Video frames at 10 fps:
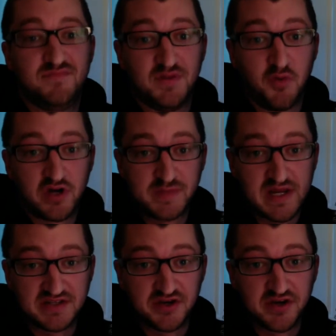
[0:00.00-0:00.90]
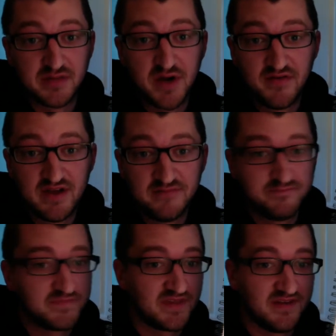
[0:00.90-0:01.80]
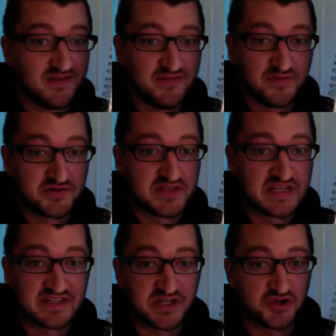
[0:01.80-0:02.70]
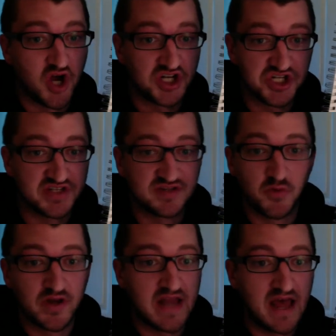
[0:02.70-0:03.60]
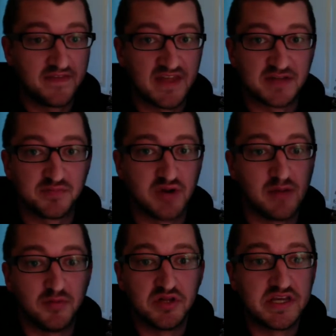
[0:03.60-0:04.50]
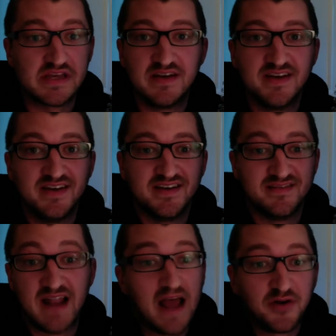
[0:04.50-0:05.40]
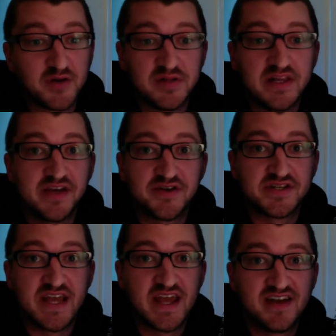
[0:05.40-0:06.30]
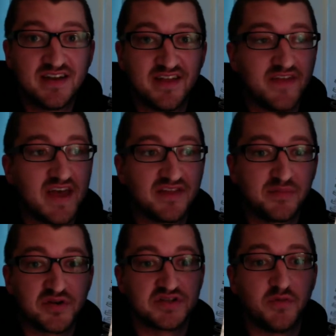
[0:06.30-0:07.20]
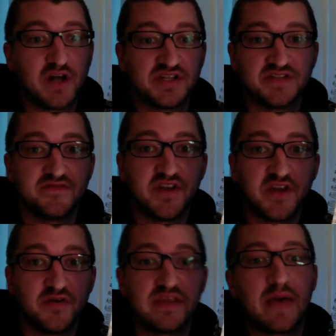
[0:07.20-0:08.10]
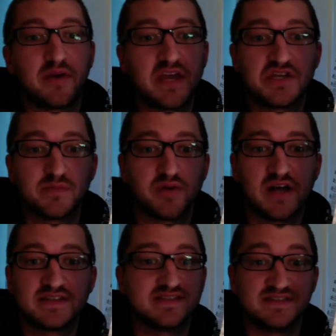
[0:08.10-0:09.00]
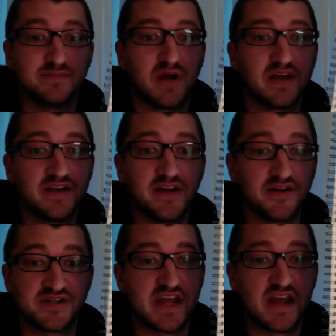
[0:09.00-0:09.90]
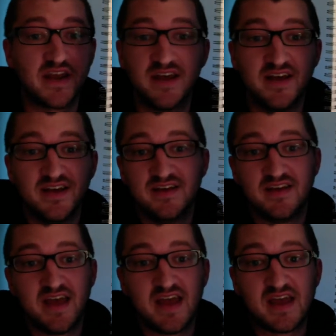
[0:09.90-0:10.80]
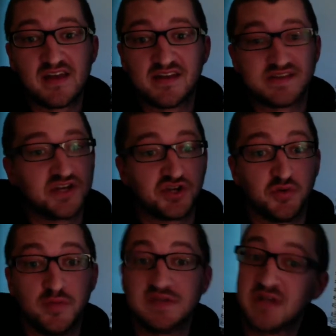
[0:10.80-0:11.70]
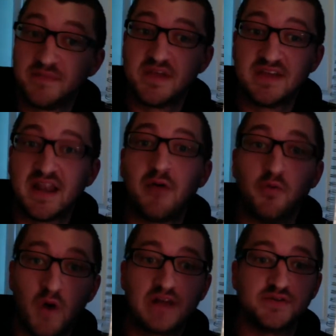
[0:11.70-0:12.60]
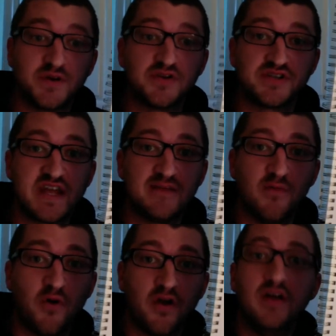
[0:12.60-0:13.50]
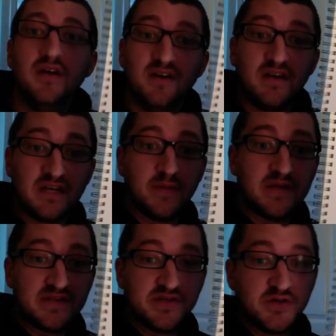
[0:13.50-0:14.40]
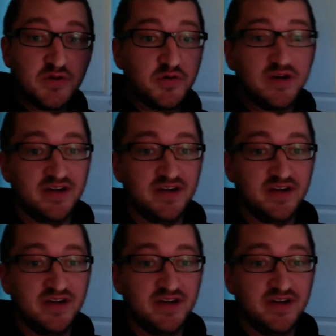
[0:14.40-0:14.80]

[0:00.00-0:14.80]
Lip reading: the mortgage-backed security above it. There's things like tranches and whatnot that's probably that I don't completely understand, and that the person watching this video in the application process isn't probably going to understand, and essentially would be something that I would want to understand more coming into